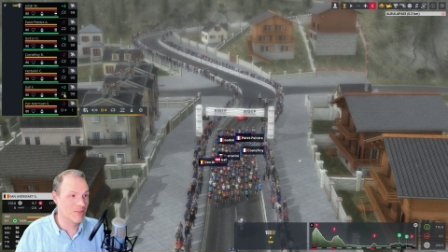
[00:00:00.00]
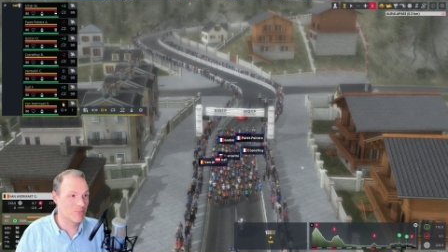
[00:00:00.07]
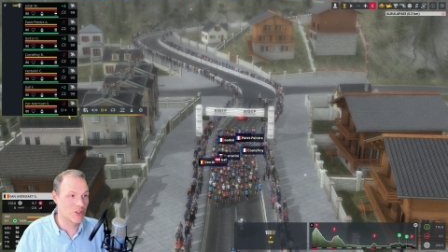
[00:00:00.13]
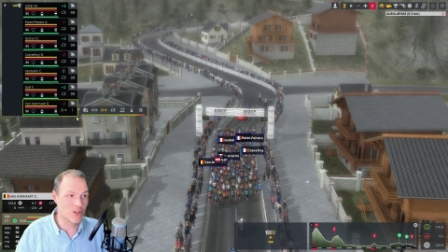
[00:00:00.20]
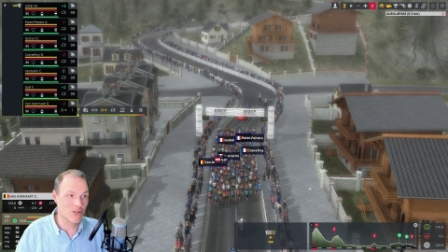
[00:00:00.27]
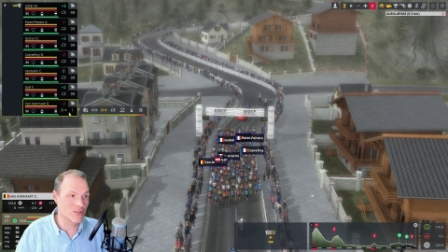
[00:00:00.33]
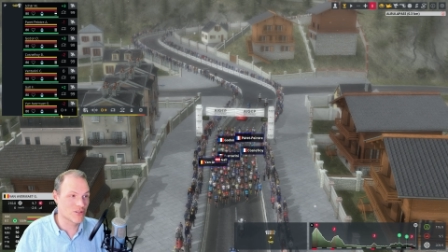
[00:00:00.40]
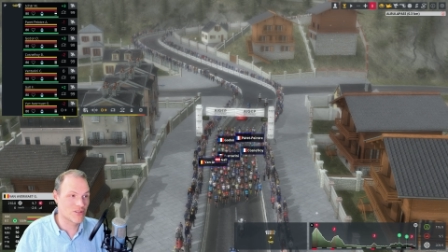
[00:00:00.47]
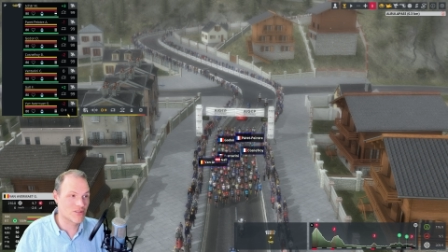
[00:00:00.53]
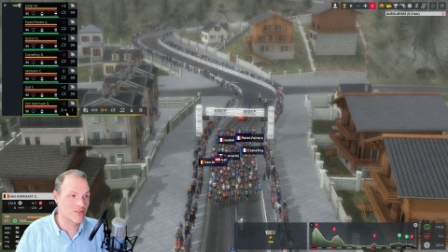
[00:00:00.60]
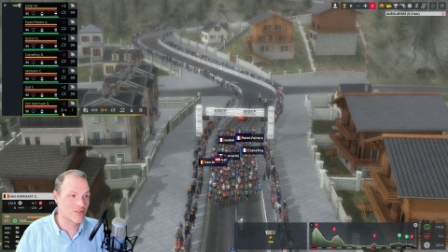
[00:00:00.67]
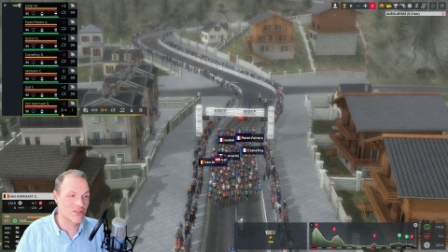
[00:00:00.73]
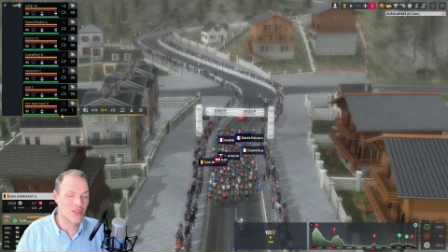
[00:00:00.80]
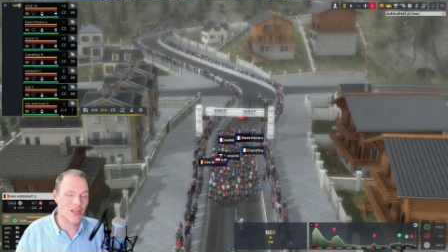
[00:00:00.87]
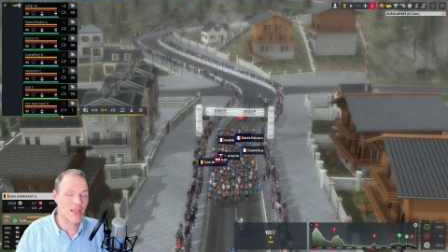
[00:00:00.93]
Because
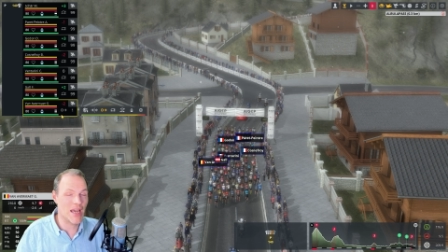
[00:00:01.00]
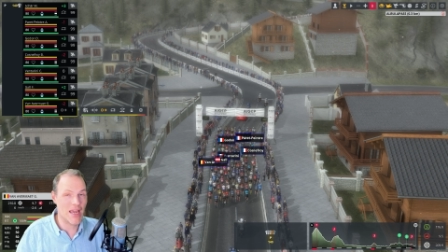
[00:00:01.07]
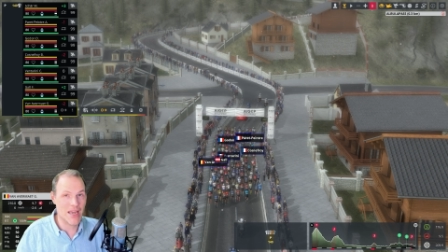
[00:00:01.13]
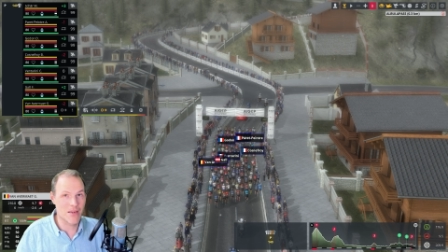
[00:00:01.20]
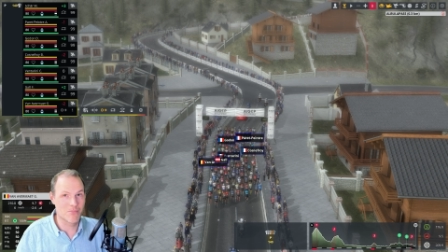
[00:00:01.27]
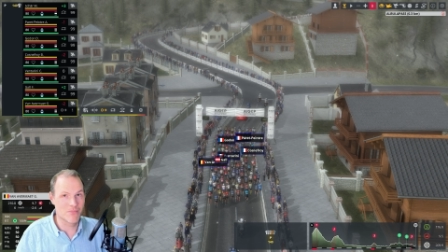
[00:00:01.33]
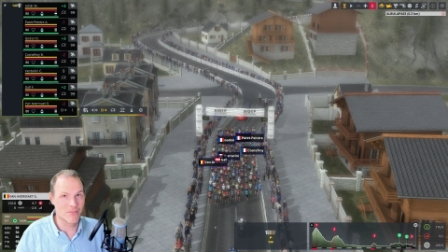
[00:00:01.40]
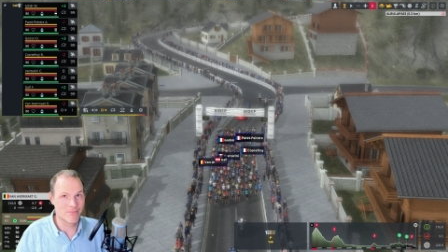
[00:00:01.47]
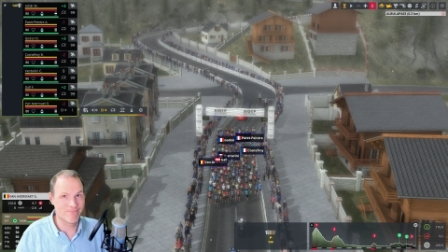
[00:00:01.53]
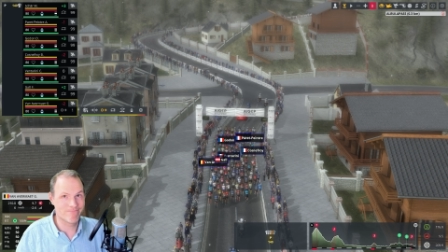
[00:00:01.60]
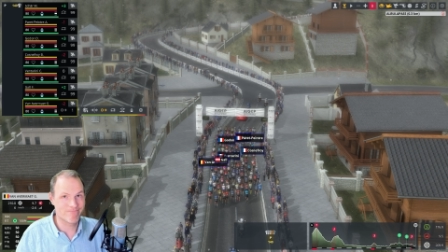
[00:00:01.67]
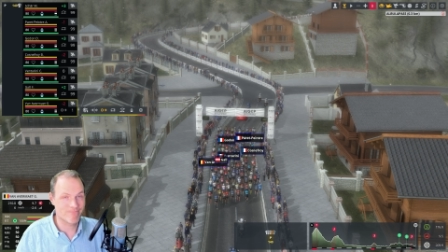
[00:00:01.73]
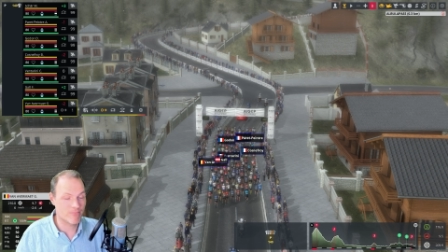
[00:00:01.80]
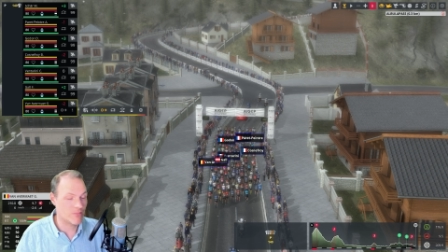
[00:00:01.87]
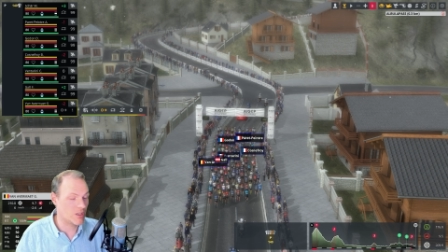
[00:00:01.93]
the game
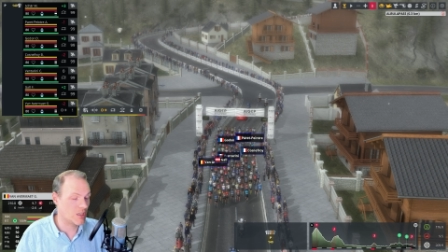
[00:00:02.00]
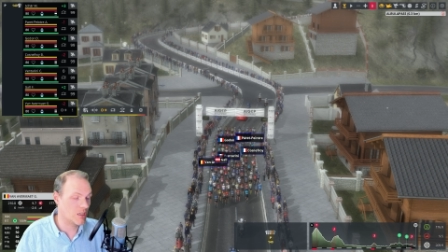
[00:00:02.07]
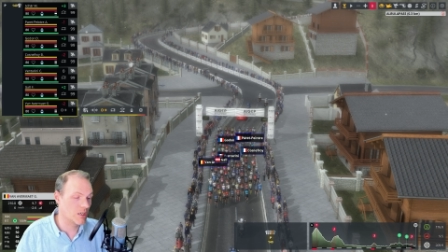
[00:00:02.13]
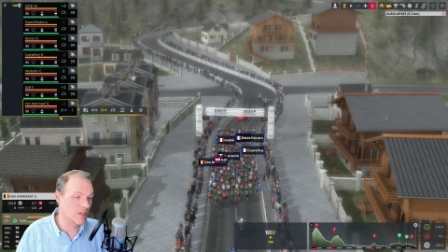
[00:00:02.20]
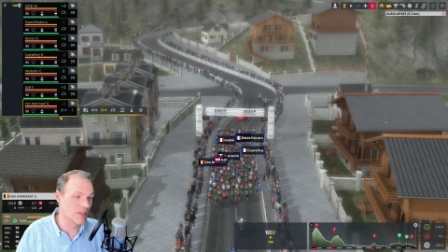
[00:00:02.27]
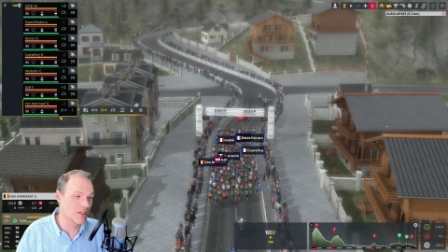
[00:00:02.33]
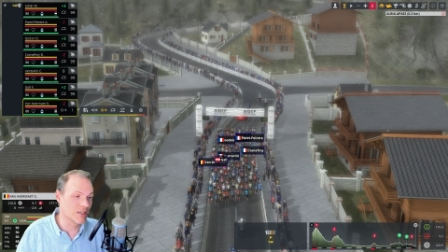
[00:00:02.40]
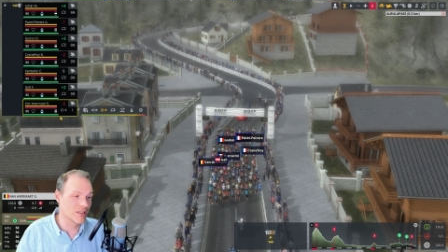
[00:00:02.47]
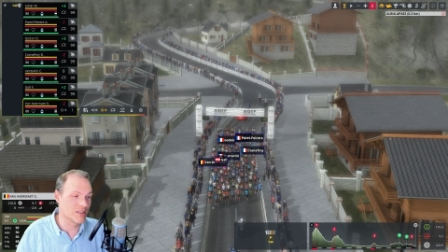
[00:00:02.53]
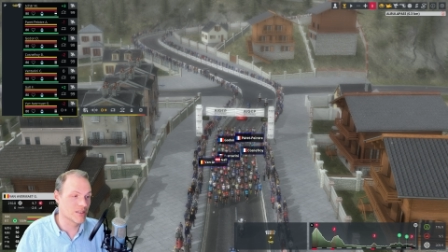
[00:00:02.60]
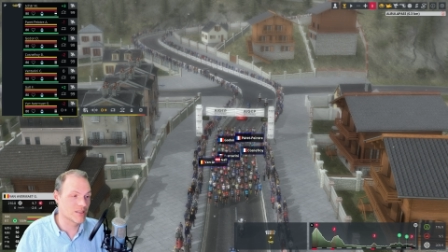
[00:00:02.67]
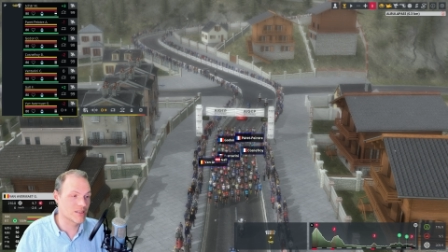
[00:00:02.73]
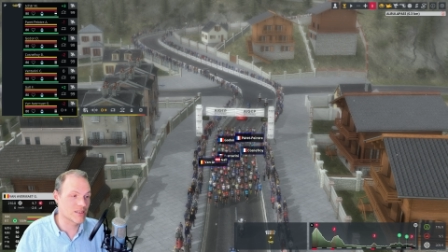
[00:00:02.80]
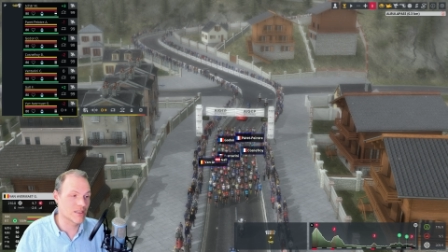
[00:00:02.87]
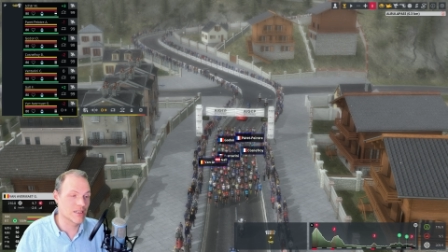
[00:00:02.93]

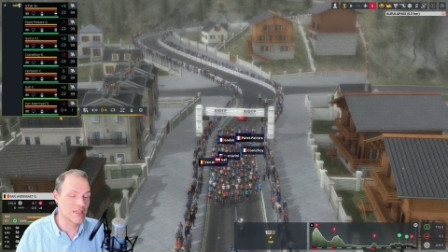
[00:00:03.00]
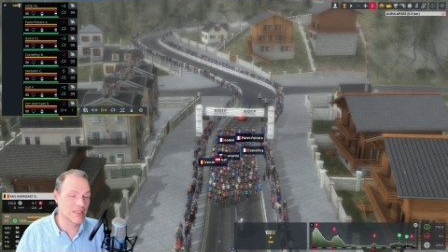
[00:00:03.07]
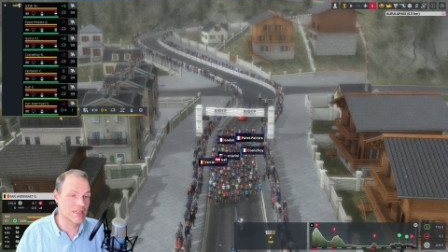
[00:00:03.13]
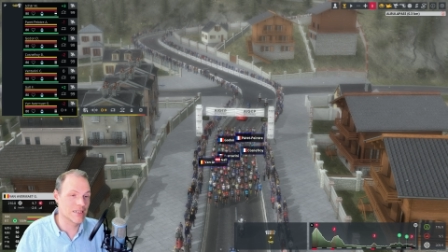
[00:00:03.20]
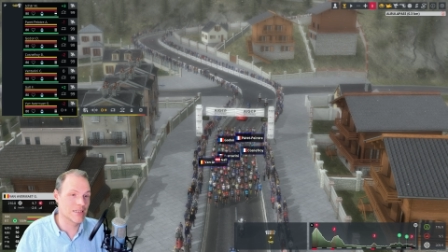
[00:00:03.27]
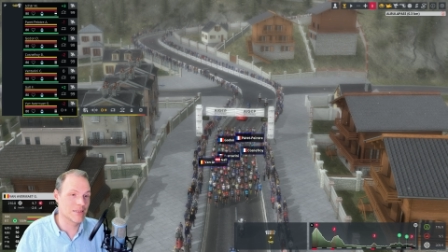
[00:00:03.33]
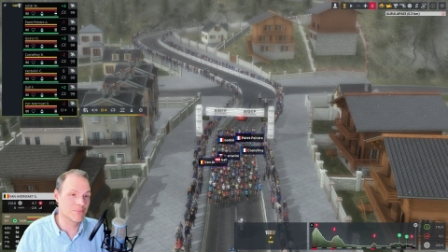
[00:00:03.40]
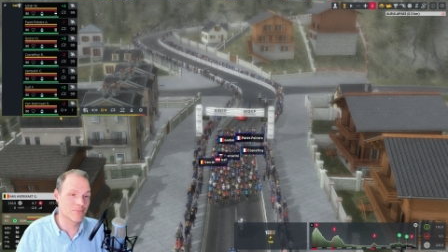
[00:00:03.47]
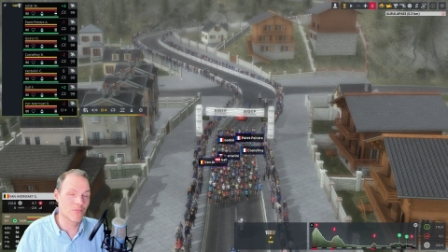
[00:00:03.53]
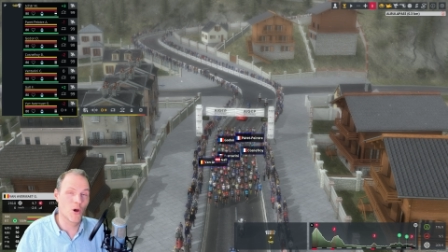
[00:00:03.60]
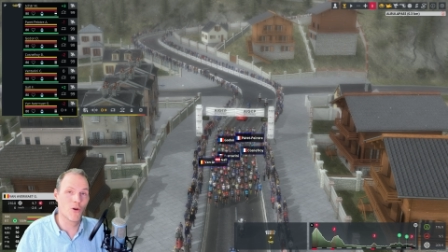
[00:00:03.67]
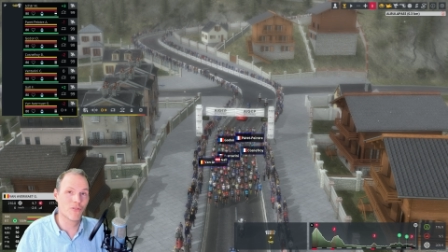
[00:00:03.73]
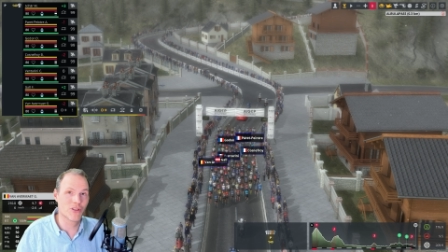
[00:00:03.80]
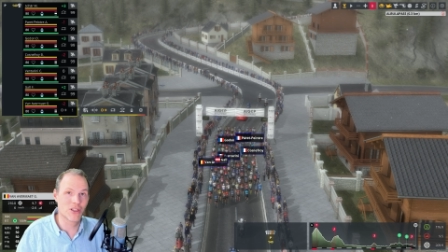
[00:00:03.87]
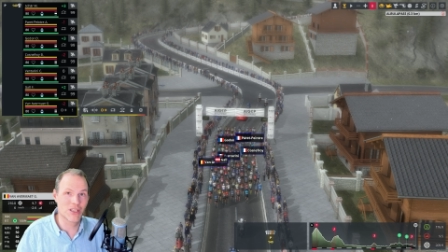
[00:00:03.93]
is,
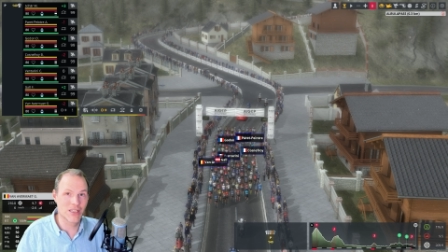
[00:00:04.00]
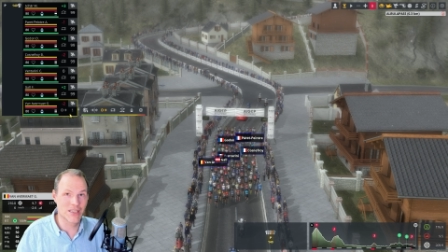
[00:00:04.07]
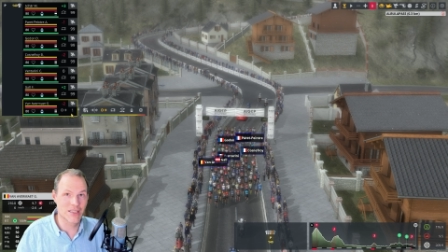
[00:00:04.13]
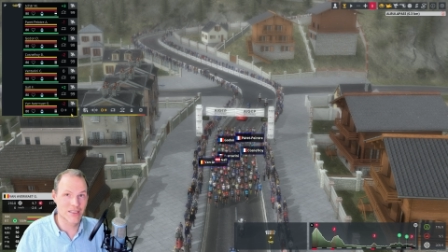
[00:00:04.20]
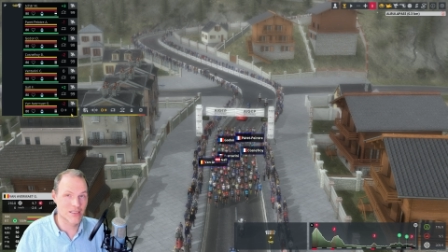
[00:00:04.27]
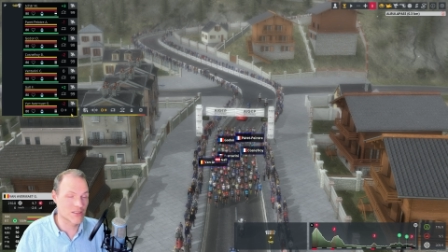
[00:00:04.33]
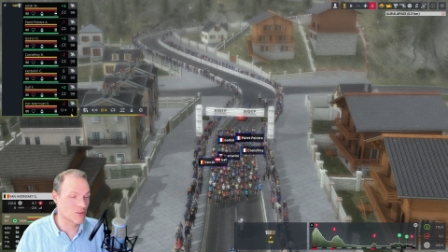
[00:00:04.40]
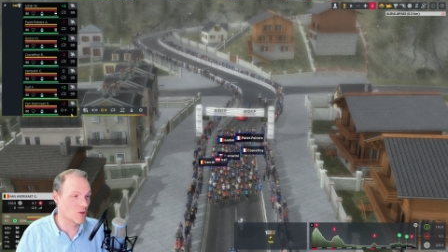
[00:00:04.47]
over the years,